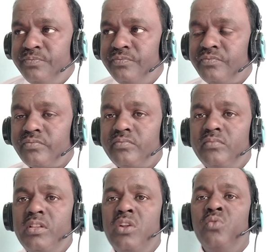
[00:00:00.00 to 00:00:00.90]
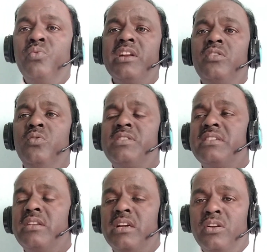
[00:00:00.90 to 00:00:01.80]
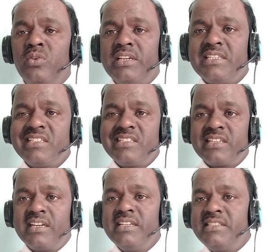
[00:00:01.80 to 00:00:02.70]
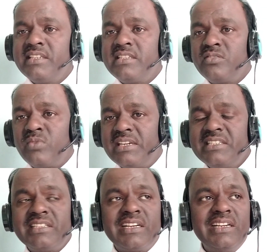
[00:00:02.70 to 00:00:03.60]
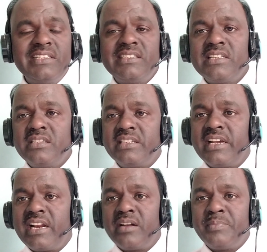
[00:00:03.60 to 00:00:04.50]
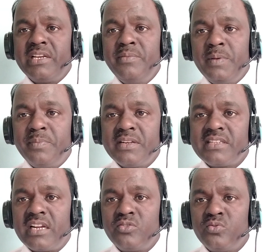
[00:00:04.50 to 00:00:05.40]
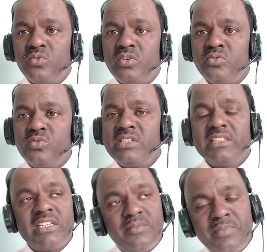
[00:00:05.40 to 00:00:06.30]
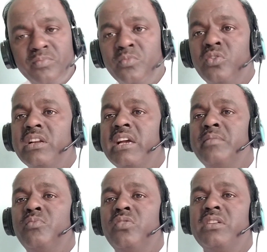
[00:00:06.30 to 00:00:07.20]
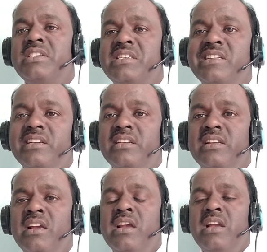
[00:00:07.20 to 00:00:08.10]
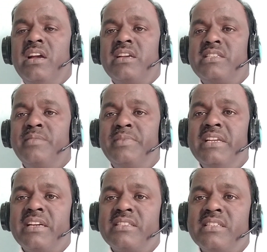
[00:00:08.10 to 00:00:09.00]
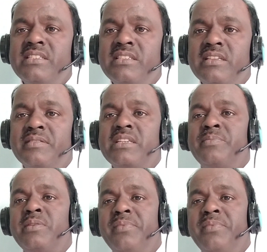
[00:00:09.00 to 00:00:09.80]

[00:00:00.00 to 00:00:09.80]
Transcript: mm, work locations, cultures. What is the cultures? There are many people are not using, then more and more strict safety actions, safety